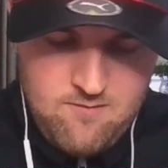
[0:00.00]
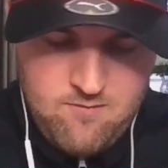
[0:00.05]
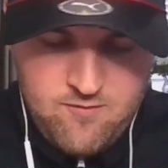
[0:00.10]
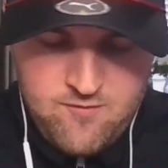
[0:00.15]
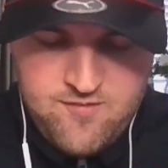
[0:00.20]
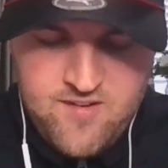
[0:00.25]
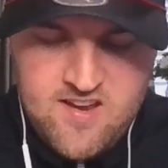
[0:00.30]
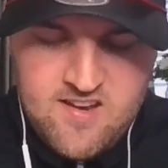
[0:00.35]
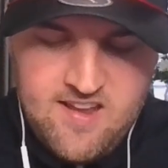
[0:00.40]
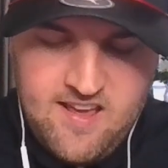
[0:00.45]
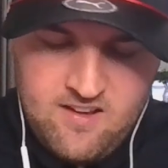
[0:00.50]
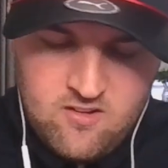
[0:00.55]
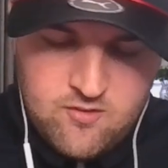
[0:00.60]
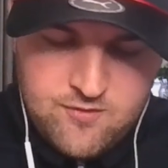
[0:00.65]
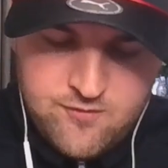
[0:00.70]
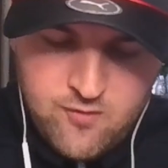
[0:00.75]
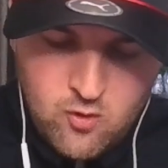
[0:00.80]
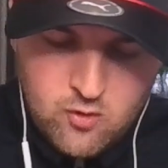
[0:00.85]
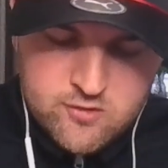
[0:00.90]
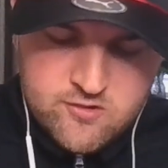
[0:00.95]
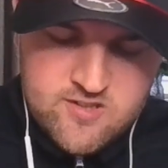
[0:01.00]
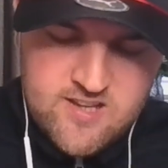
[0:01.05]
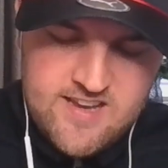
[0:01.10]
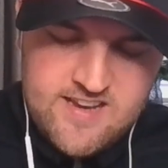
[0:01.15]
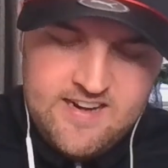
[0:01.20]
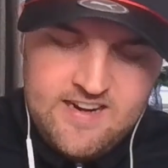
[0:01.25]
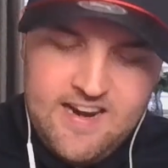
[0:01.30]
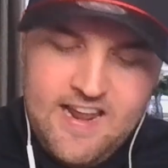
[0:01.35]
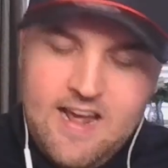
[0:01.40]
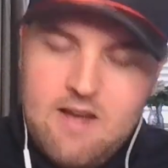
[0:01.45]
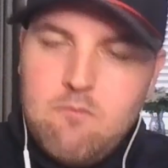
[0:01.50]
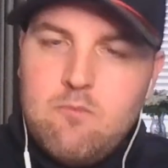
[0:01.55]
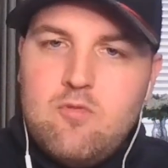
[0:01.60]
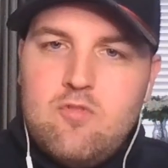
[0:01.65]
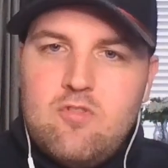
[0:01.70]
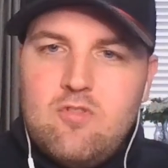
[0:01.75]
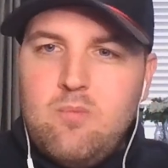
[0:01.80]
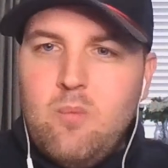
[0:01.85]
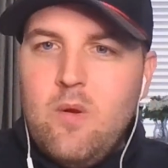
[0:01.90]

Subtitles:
Phoenix, 14 laps.